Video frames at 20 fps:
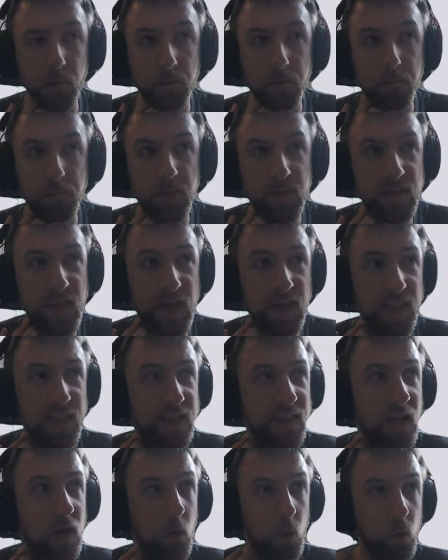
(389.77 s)
But yeah, like
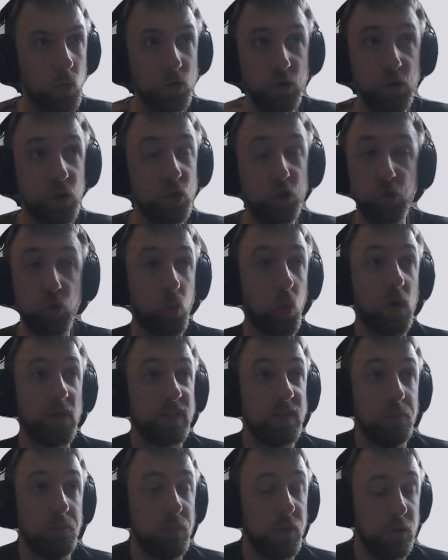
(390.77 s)
that just
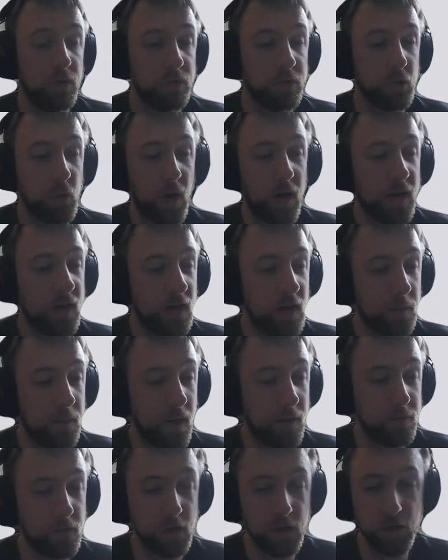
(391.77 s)
wasn't built, so I ended up
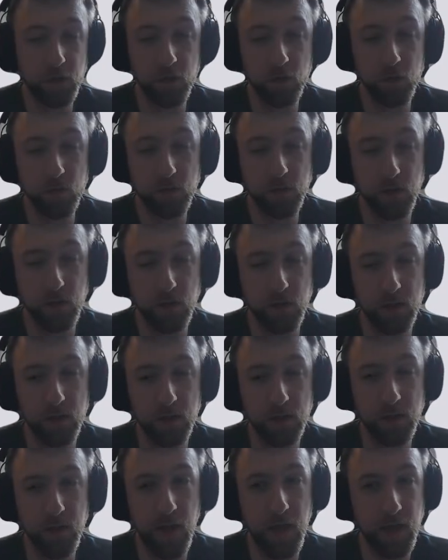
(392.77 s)
having to use
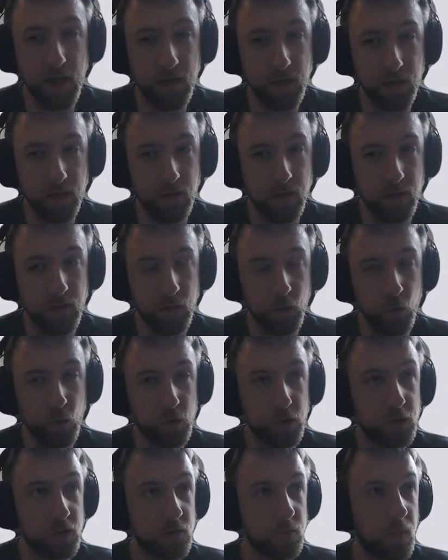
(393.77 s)
Yay,
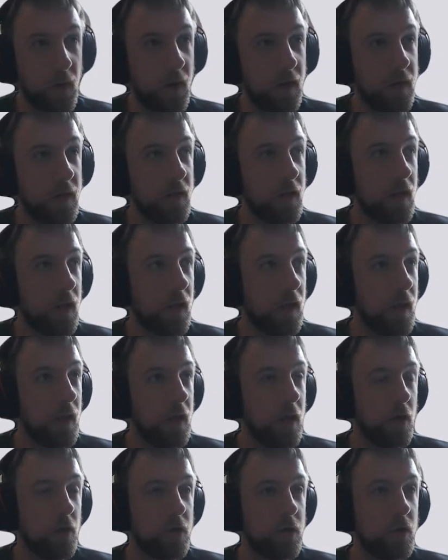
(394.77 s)
which is my
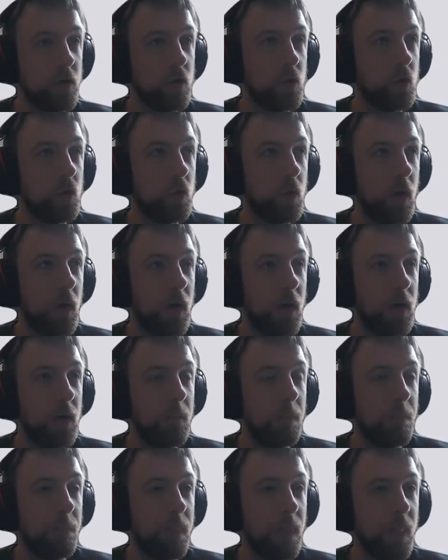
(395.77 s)
ARU
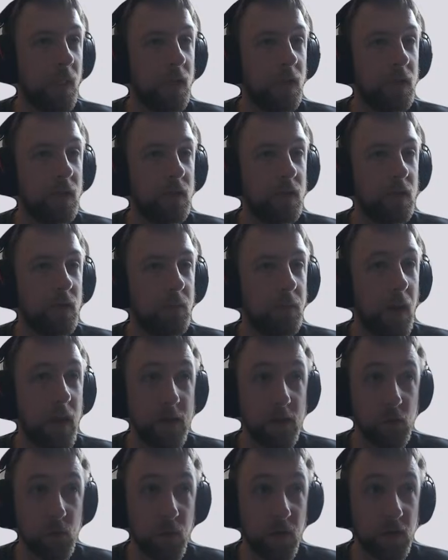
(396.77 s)

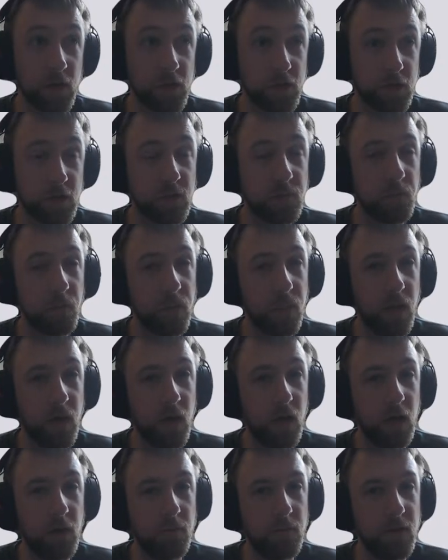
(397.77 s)
package manager,
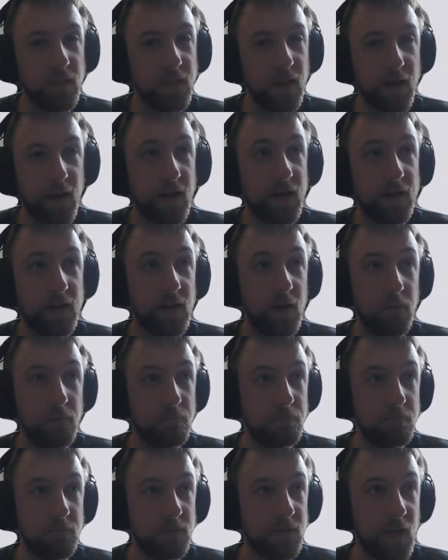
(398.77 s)
and that ended up
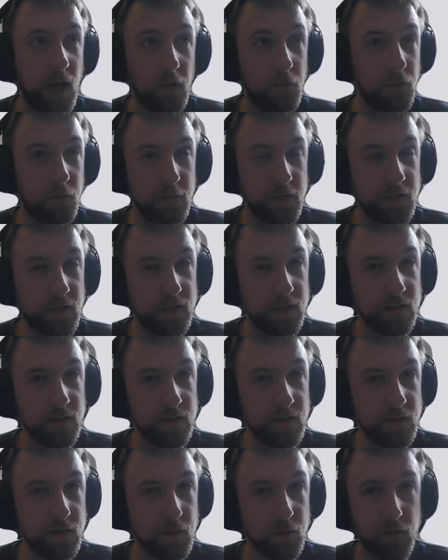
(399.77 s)
downloading
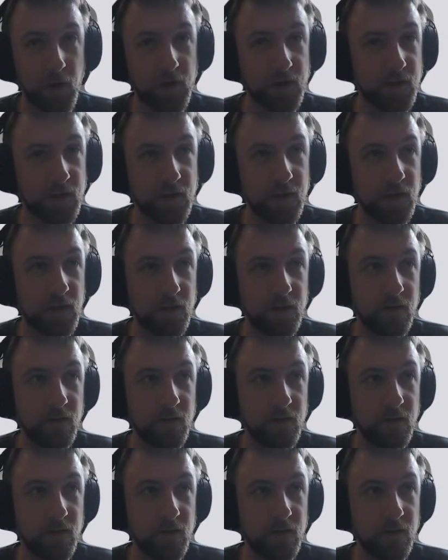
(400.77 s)
the correct Git